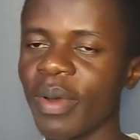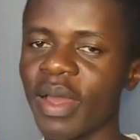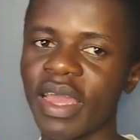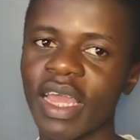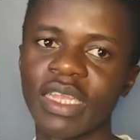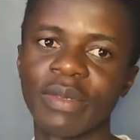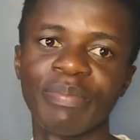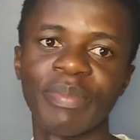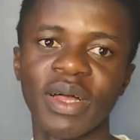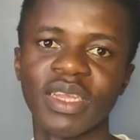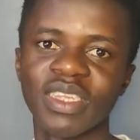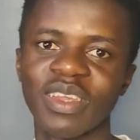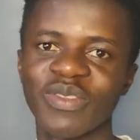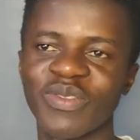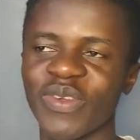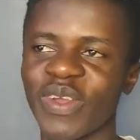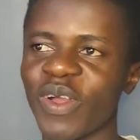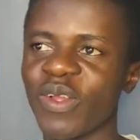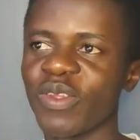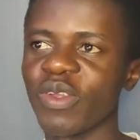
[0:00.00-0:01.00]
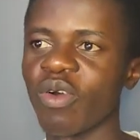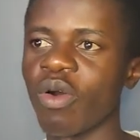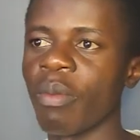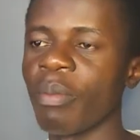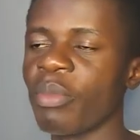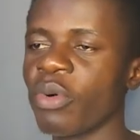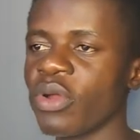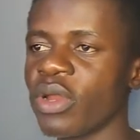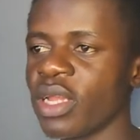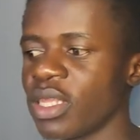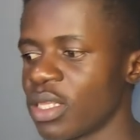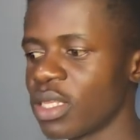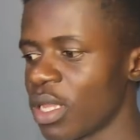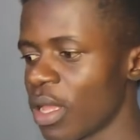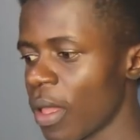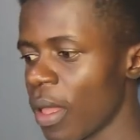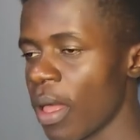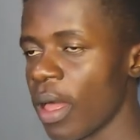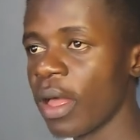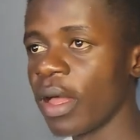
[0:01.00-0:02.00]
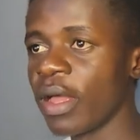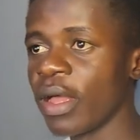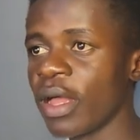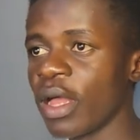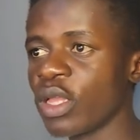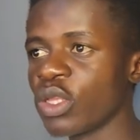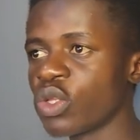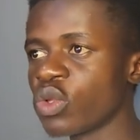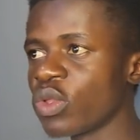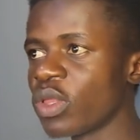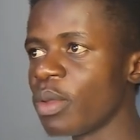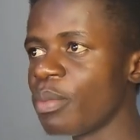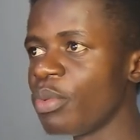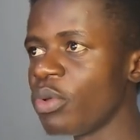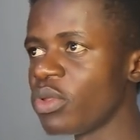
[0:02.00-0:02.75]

number gets passed out to other components. So the